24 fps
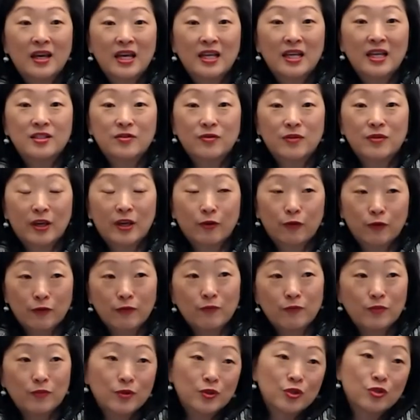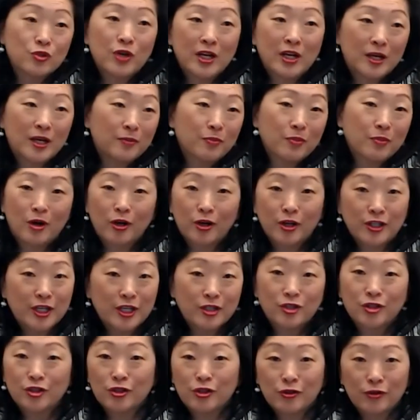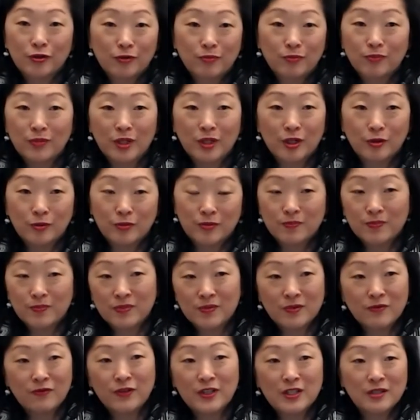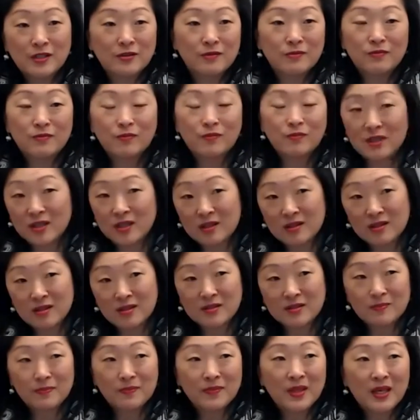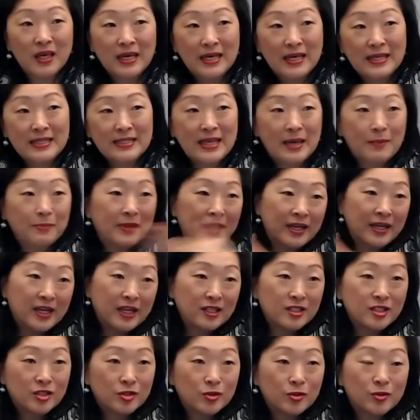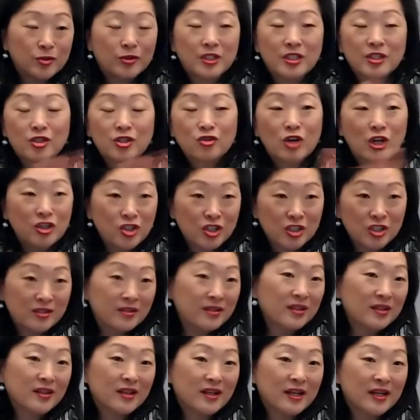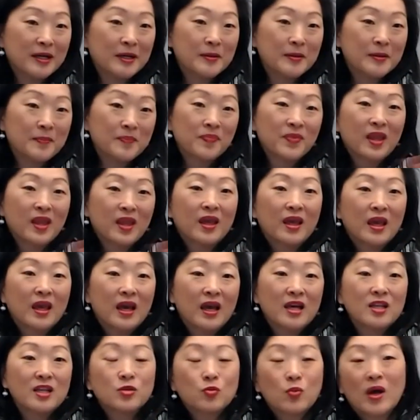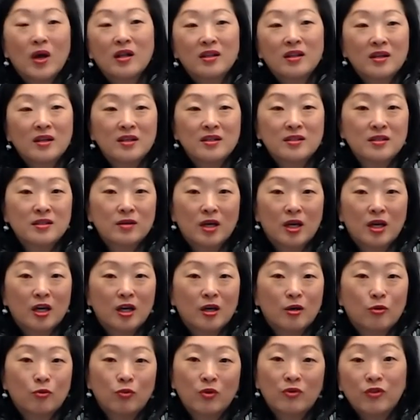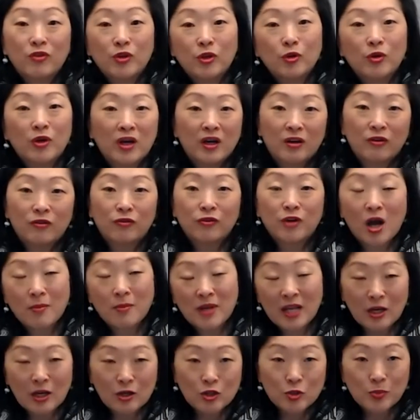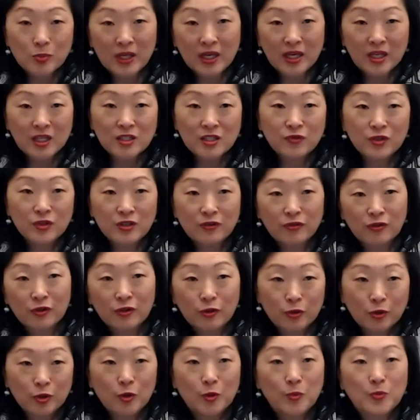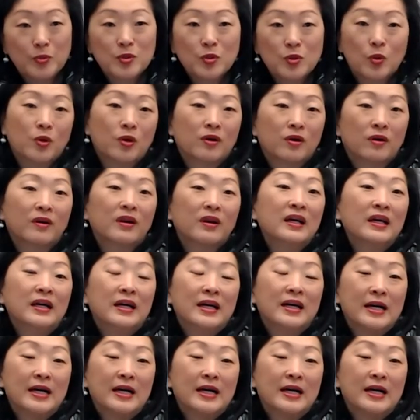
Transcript: It's like straight up architecture, you know, uh, site planning to construction, um, as well as uh, review of common house plans for different groups or